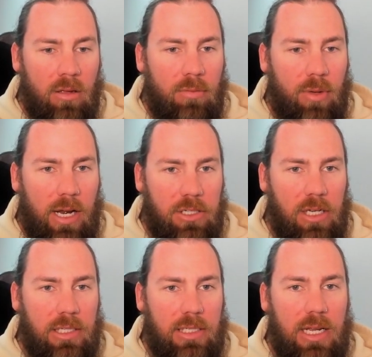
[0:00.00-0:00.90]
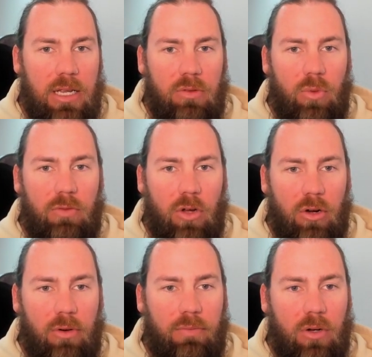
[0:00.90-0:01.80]
But as you can see, we've got
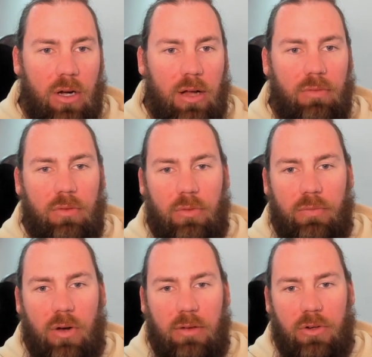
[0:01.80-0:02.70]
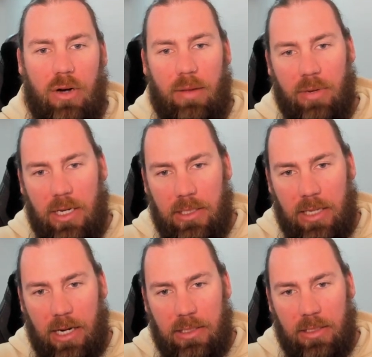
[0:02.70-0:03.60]
a revived her up. He
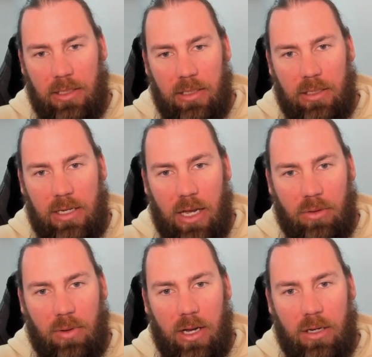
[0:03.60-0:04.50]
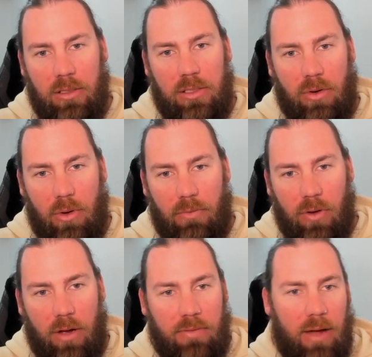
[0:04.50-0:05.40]
attacks the other one, so we
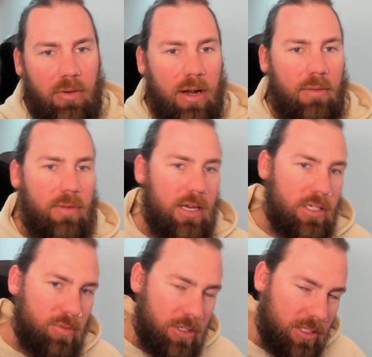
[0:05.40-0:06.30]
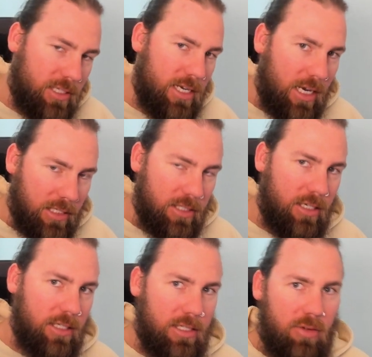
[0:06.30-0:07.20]
revive that one up, then he switches to the other
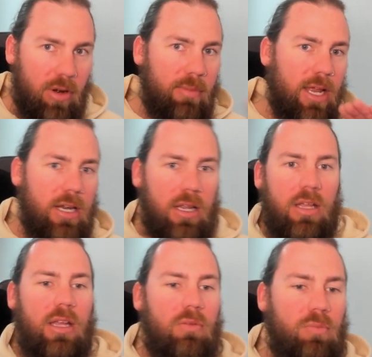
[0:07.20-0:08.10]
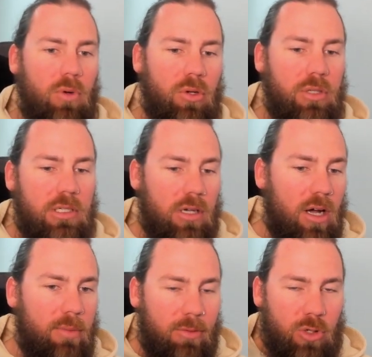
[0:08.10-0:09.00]
side. See what I mean? All the
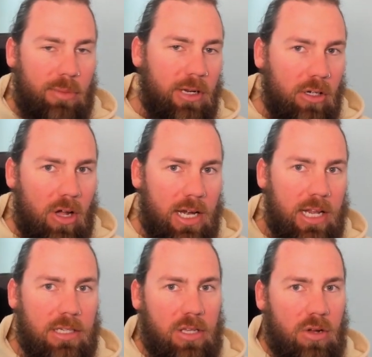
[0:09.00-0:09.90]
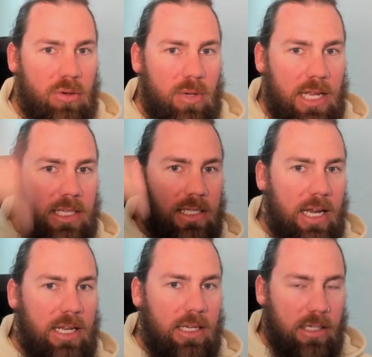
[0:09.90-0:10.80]
time I'm dropping lightning, so he's
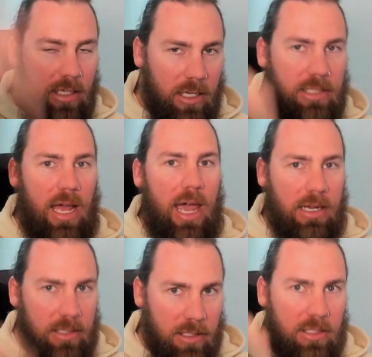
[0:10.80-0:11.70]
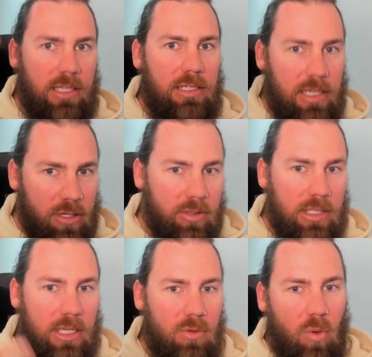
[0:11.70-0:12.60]
getting attacked
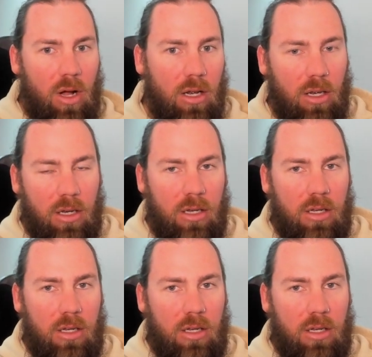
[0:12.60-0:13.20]
continuously while